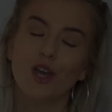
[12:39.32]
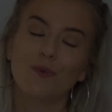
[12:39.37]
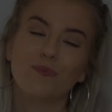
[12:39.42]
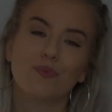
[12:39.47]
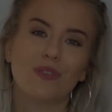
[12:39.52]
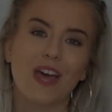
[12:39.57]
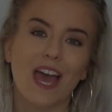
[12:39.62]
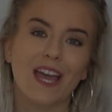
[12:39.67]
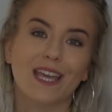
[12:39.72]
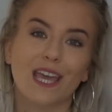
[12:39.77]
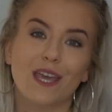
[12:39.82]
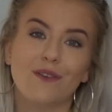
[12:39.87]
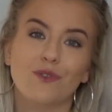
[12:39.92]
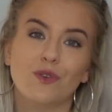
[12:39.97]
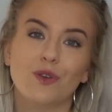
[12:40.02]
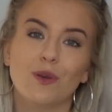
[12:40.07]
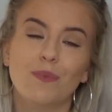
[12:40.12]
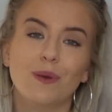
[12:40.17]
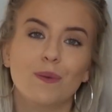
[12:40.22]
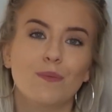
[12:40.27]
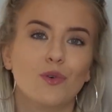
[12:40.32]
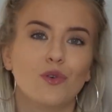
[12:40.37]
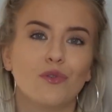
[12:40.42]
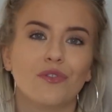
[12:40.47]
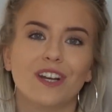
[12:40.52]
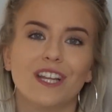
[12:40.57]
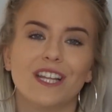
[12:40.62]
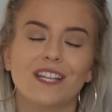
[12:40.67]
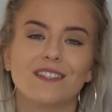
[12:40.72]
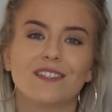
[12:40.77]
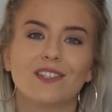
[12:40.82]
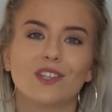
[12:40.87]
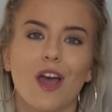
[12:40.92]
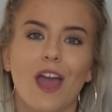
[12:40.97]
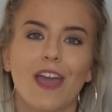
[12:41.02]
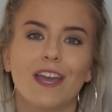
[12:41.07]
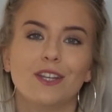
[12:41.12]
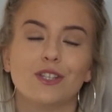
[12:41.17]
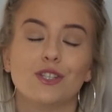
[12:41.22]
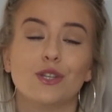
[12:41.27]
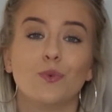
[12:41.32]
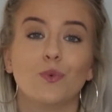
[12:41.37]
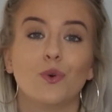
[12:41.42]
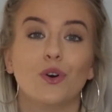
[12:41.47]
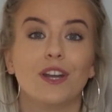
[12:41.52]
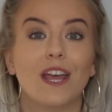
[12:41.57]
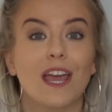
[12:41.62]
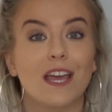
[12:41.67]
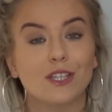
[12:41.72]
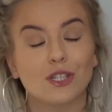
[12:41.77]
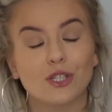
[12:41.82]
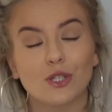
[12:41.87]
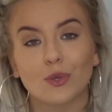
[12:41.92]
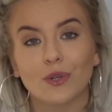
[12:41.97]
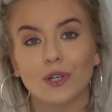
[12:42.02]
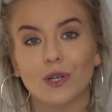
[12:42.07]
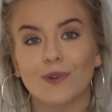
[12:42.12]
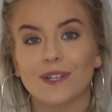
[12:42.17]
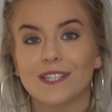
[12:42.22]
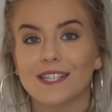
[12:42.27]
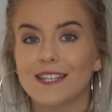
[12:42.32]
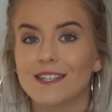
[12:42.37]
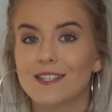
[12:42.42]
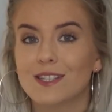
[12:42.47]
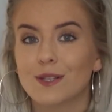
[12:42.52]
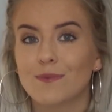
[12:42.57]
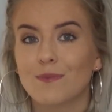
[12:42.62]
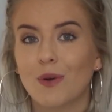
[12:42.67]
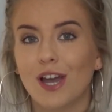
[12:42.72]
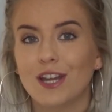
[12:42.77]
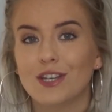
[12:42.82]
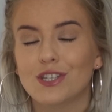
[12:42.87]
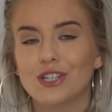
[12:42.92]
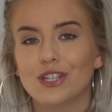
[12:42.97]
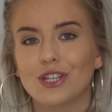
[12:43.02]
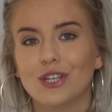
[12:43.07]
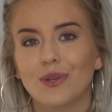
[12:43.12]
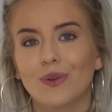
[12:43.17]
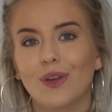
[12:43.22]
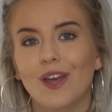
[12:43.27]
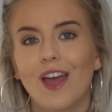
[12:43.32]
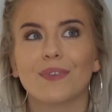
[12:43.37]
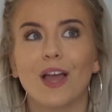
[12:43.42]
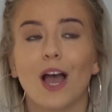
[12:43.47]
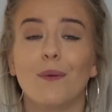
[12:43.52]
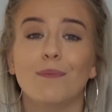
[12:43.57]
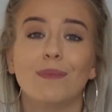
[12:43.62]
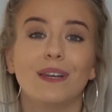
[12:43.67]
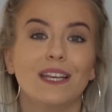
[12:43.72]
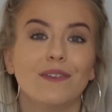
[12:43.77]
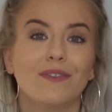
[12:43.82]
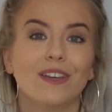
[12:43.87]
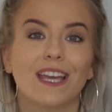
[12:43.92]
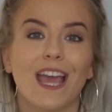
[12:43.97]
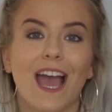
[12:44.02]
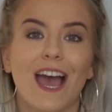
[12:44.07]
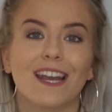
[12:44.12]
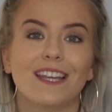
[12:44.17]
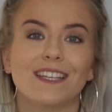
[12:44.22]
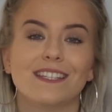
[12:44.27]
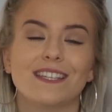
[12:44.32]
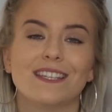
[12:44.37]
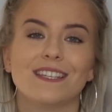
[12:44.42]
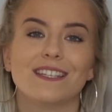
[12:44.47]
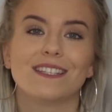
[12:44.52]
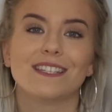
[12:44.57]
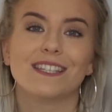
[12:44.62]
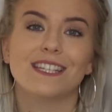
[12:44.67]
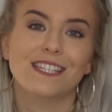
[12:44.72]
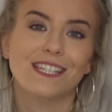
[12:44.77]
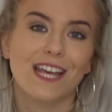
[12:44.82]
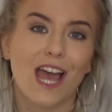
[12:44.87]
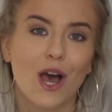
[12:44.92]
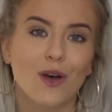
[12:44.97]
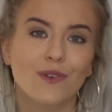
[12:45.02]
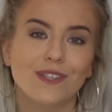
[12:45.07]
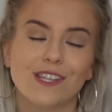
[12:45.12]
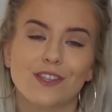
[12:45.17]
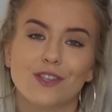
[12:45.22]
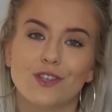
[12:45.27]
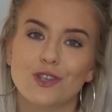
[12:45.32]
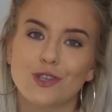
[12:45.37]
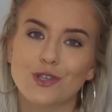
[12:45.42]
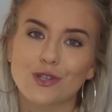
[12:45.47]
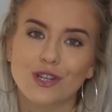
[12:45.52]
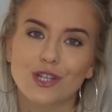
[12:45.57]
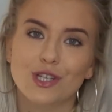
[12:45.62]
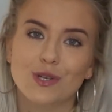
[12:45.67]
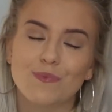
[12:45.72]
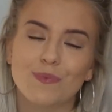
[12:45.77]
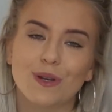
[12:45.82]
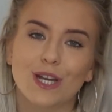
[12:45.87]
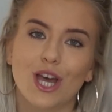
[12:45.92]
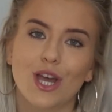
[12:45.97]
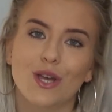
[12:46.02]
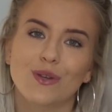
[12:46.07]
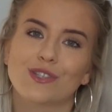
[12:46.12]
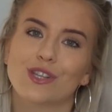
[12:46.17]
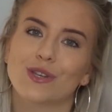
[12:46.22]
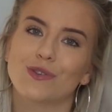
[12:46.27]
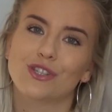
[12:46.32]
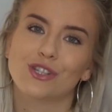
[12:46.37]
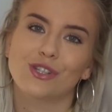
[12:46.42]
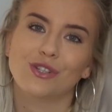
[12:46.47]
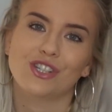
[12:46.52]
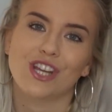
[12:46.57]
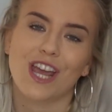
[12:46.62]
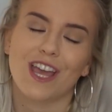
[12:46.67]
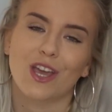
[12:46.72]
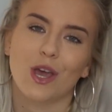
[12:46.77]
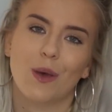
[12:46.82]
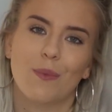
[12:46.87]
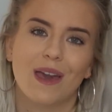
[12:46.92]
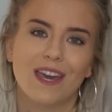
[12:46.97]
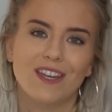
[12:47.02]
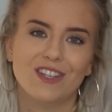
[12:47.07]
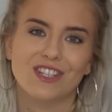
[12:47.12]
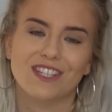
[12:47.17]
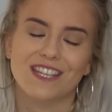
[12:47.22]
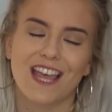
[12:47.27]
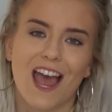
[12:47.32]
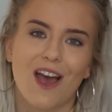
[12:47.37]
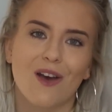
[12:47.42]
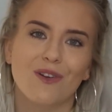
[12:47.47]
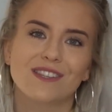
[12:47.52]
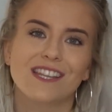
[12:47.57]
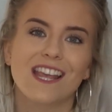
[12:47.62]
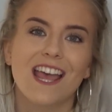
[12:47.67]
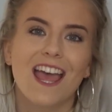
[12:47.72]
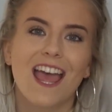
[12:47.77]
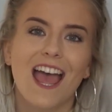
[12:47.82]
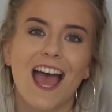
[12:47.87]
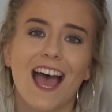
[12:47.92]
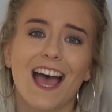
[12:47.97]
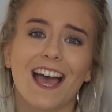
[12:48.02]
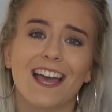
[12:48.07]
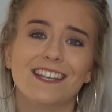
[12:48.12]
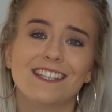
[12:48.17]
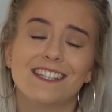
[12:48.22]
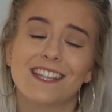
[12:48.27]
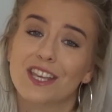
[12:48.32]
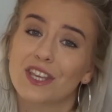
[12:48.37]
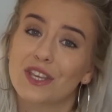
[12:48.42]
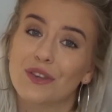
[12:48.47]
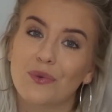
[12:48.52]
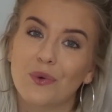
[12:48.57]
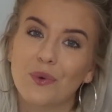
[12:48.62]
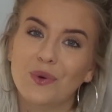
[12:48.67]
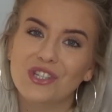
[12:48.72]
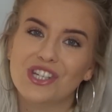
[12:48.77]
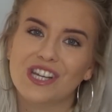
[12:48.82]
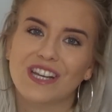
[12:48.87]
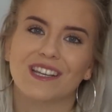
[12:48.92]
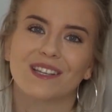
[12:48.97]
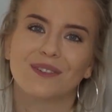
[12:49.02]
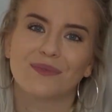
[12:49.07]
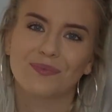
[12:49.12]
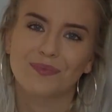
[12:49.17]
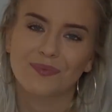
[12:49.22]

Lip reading: Hope that gave you a bit more of an insight into what an editorial assistant might do. I'm leaving Alice's details in the description below, so do check her pages out. And thank you for watching.